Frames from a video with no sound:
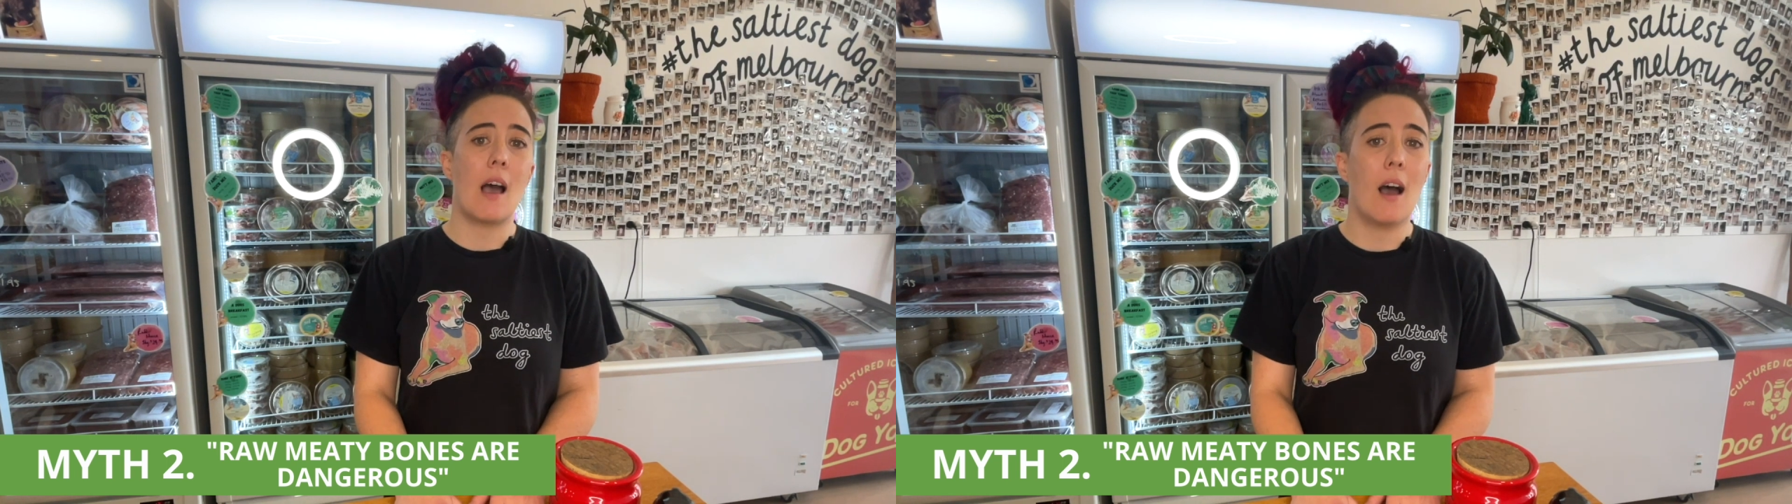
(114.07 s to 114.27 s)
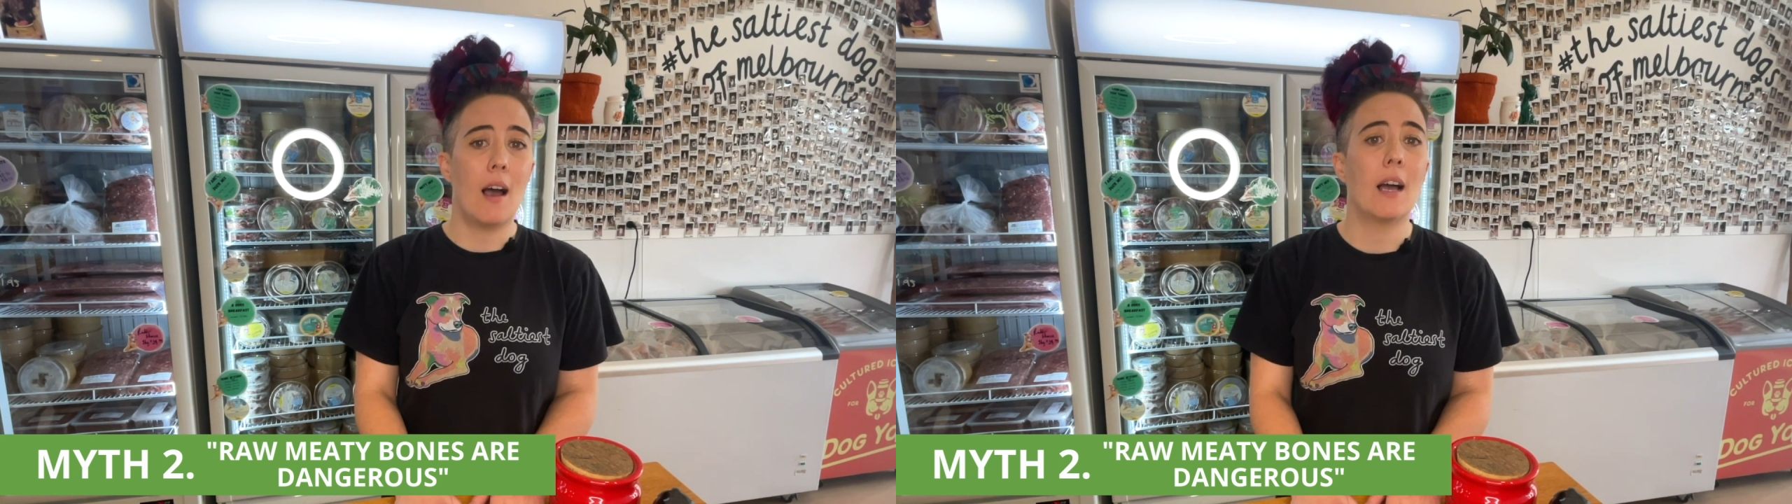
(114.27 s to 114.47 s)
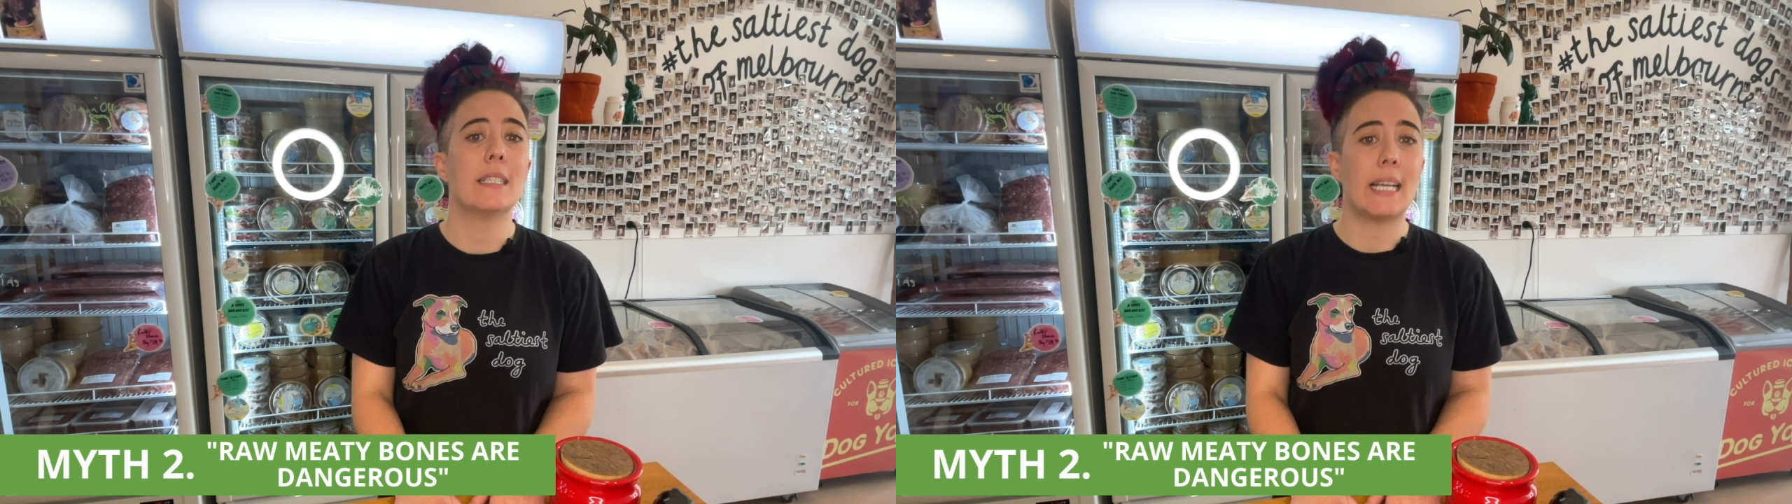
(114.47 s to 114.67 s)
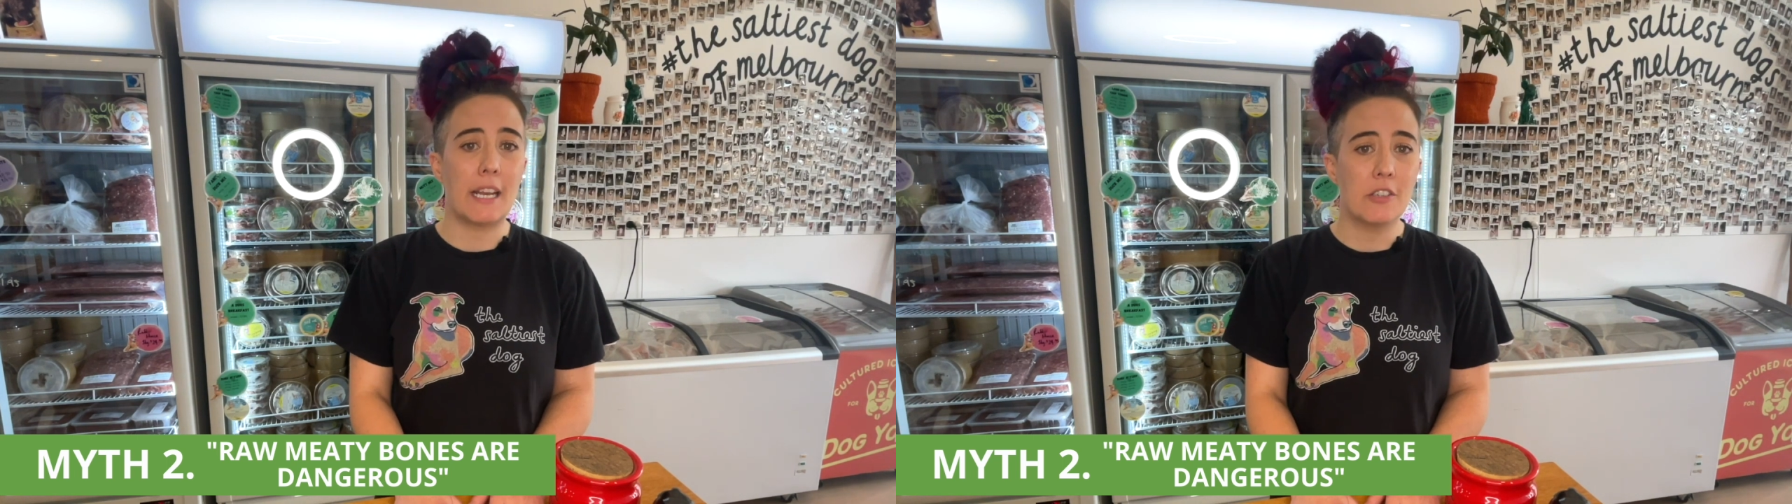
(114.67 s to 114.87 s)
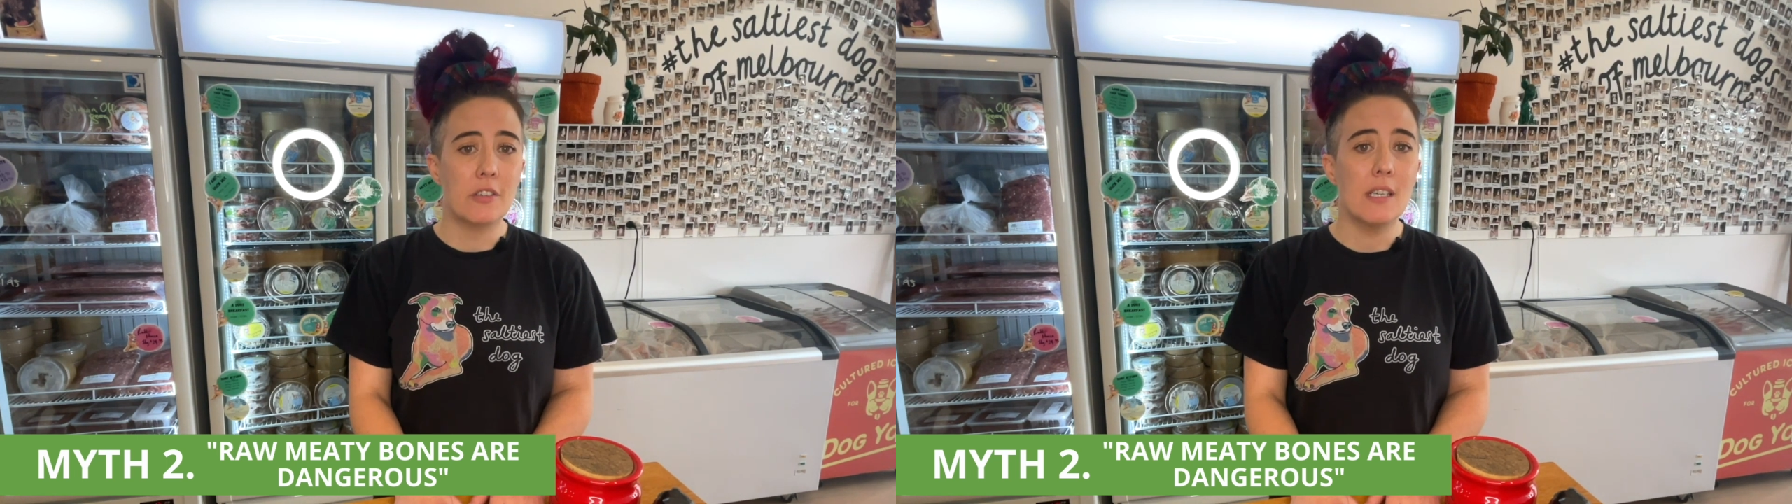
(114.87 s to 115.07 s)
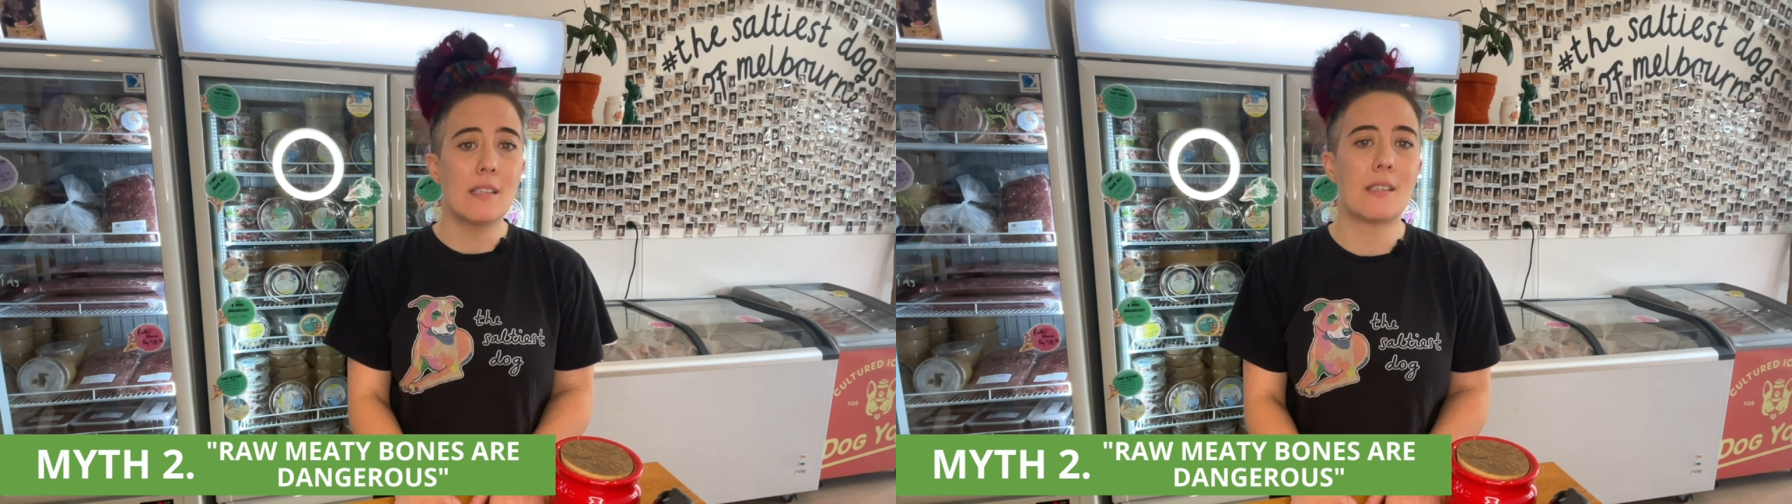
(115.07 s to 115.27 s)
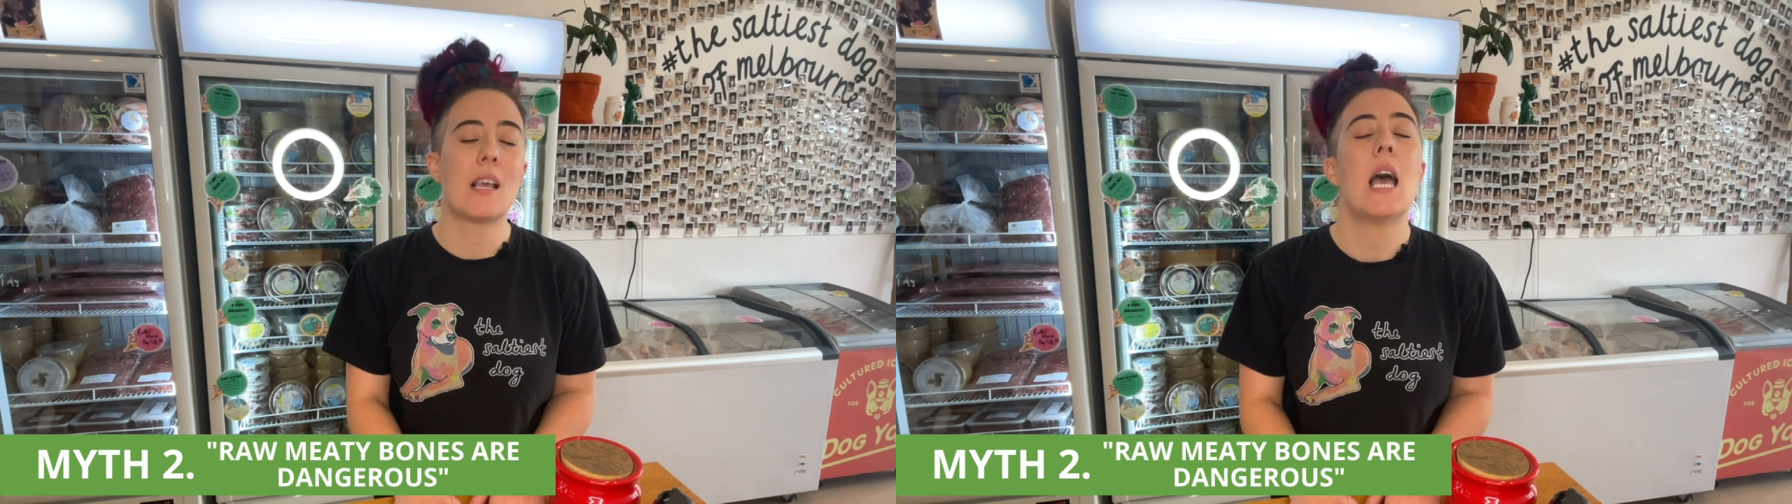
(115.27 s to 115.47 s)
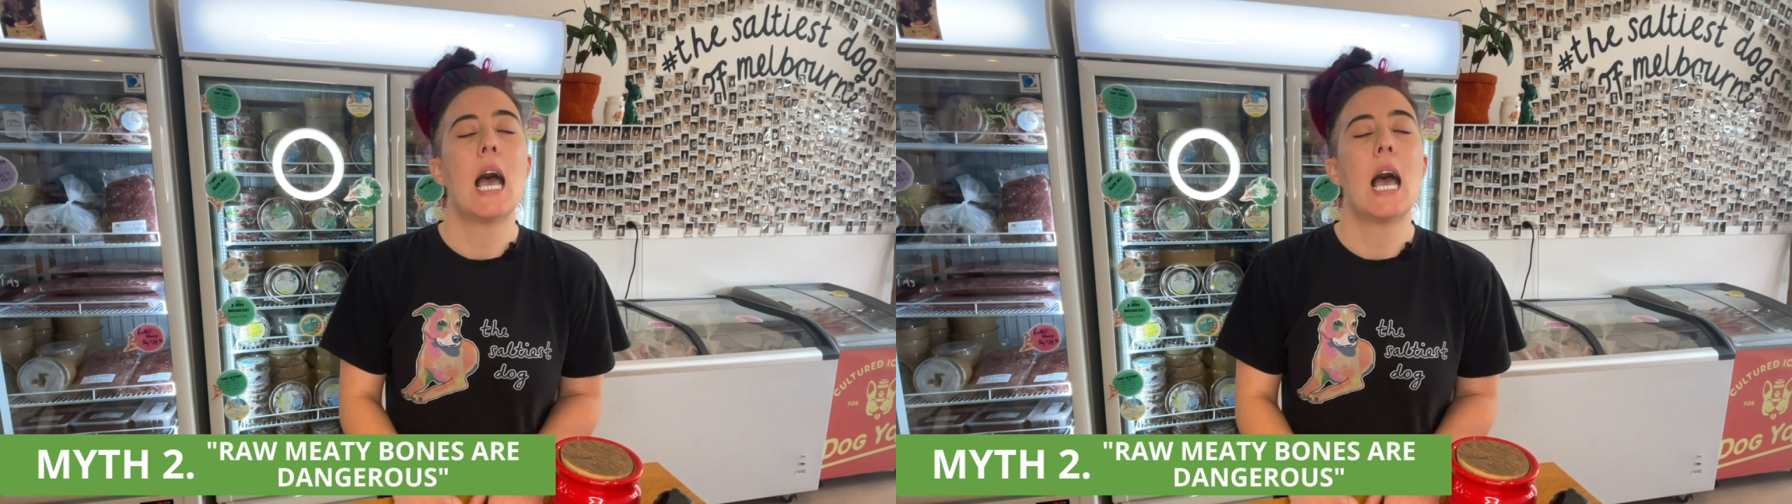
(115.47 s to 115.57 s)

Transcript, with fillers: are dangerous.